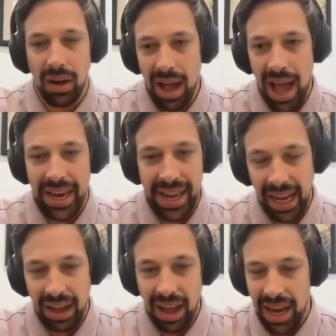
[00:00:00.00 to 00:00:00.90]

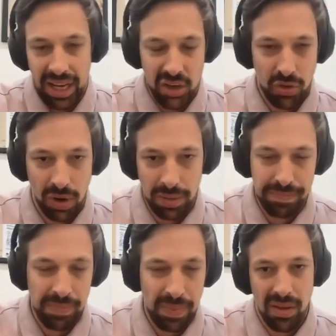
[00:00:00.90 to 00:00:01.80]
adding an extra
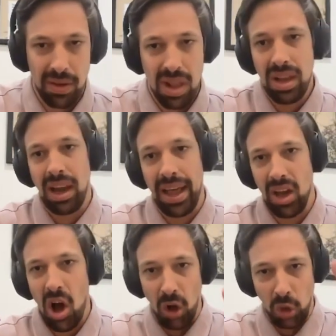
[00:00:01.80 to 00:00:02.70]

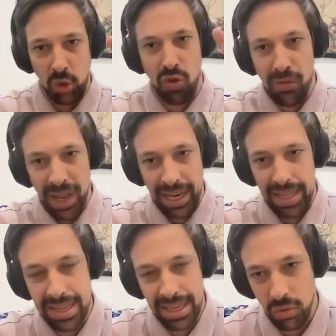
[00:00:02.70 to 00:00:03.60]
like ultra
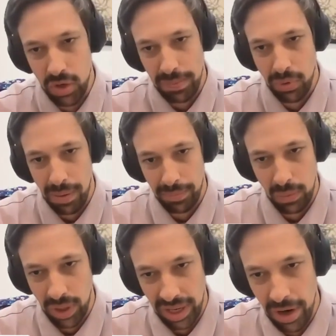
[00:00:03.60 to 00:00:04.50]
realistic to your prompt or
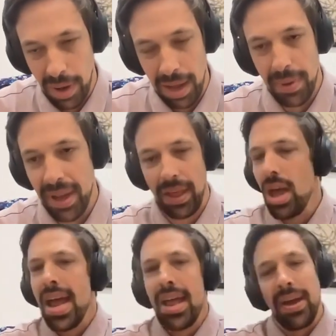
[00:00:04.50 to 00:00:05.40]
whatever it might be. That
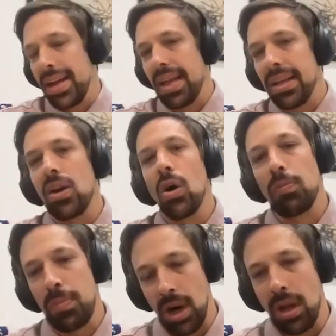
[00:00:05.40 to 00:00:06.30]
it goes
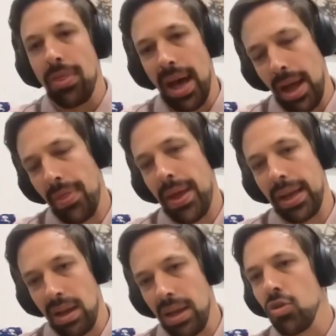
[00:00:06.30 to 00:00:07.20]
beyond that. I
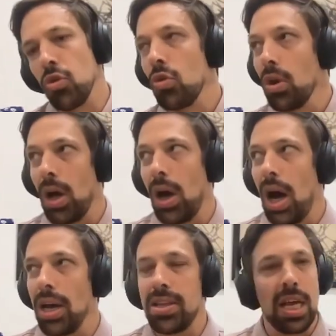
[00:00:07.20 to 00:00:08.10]
think
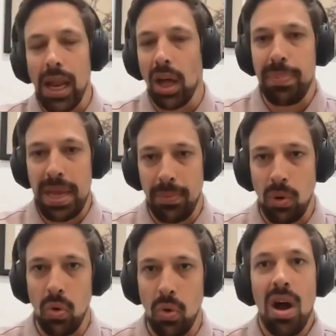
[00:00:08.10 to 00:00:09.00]
I see a lot of people
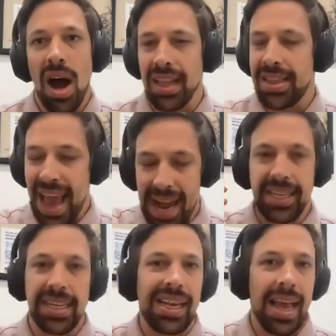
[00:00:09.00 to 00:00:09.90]
who are
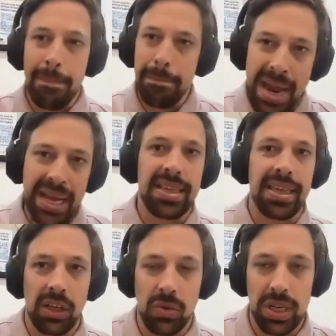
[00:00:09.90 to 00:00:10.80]
technically amazing
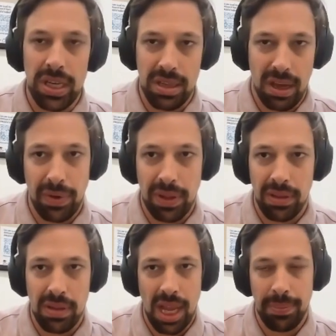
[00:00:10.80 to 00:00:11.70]
at doing stuff with
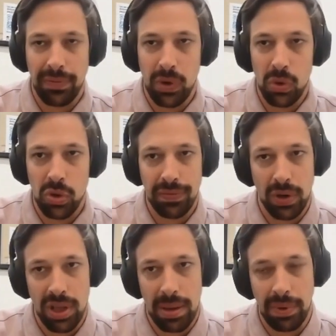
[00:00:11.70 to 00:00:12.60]
Stable Diffusion, for
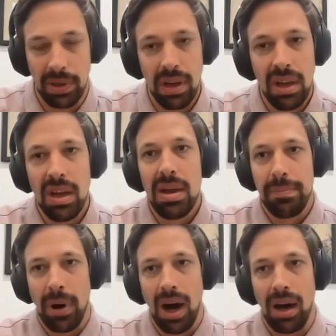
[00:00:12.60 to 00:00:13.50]
example,
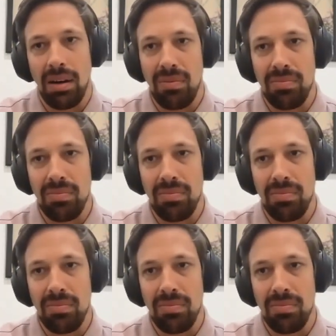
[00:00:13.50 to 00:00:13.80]
but